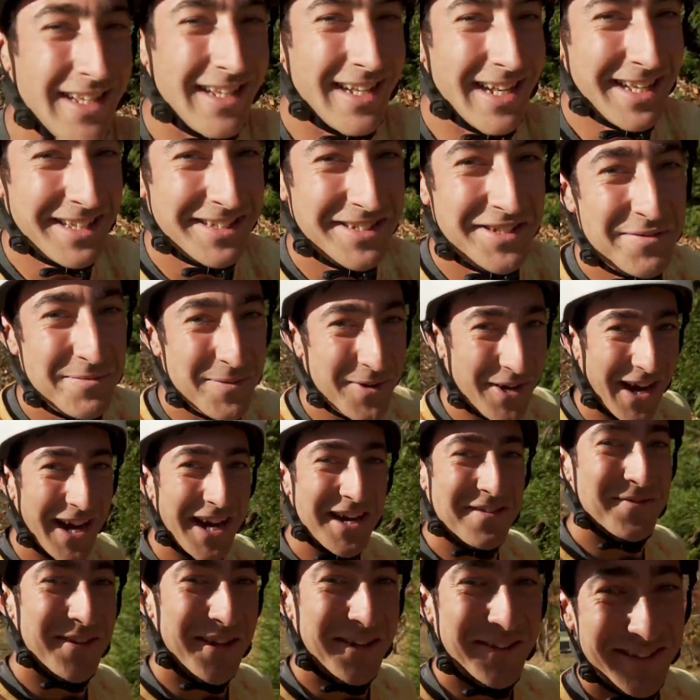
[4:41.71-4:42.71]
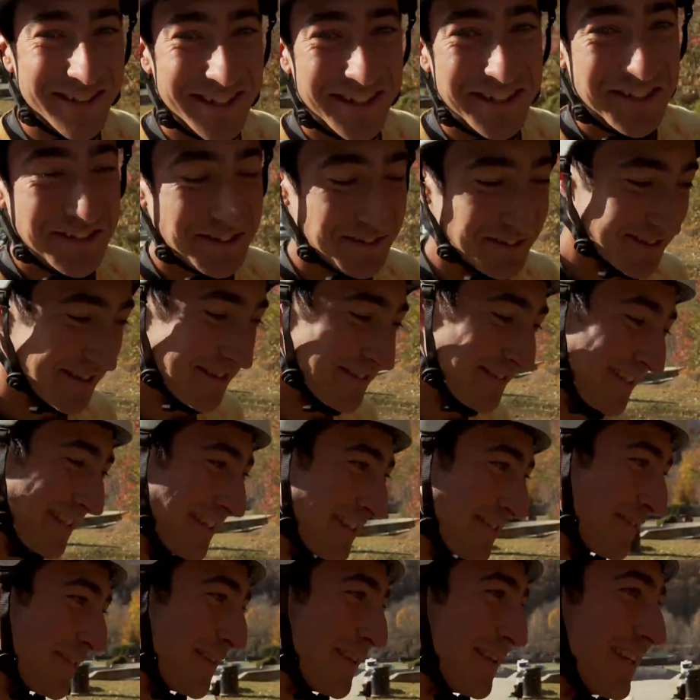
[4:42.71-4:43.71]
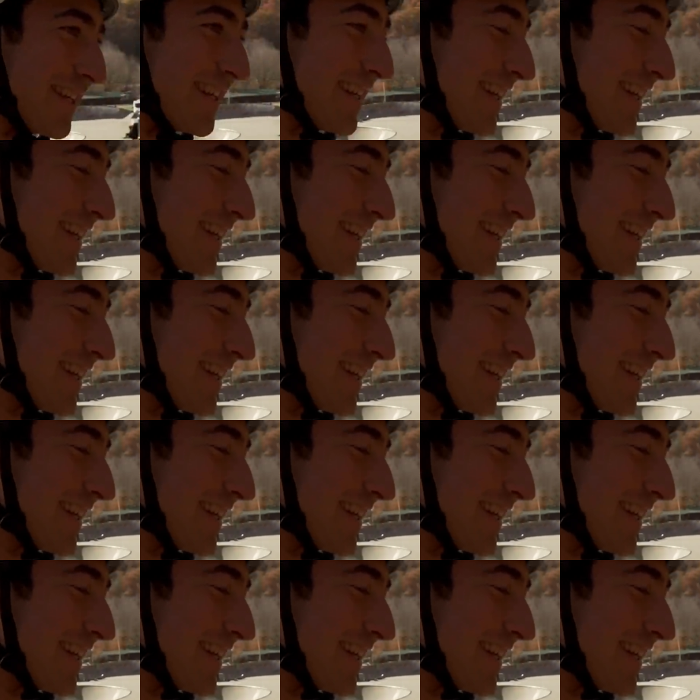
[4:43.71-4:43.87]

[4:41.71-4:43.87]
Not super high, but I was curious what that was gonna feel